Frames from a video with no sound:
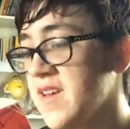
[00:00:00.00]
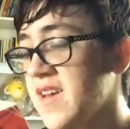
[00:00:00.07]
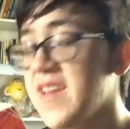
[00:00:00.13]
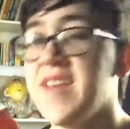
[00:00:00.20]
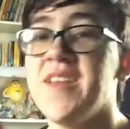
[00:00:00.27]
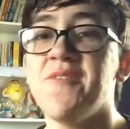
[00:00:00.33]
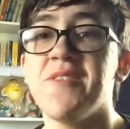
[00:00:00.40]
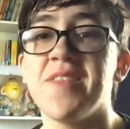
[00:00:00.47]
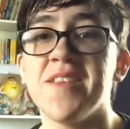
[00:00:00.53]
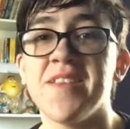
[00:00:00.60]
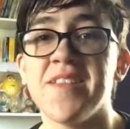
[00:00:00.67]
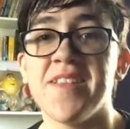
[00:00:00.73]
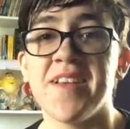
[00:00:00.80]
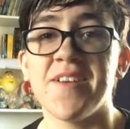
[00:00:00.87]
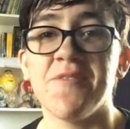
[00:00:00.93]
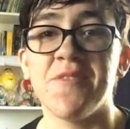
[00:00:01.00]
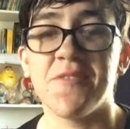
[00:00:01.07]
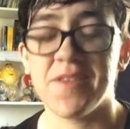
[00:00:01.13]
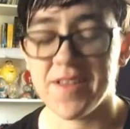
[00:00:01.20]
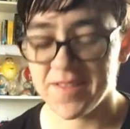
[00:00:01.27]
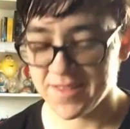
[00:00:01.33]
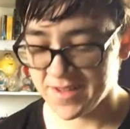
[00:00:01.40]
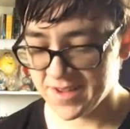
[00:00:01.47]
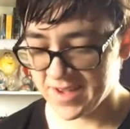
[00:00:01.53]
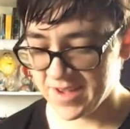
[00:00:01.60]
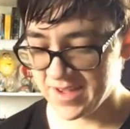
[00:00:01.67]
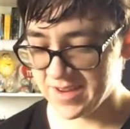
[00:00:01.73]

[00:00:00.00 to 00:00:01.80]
Again with the second Will Grayson, I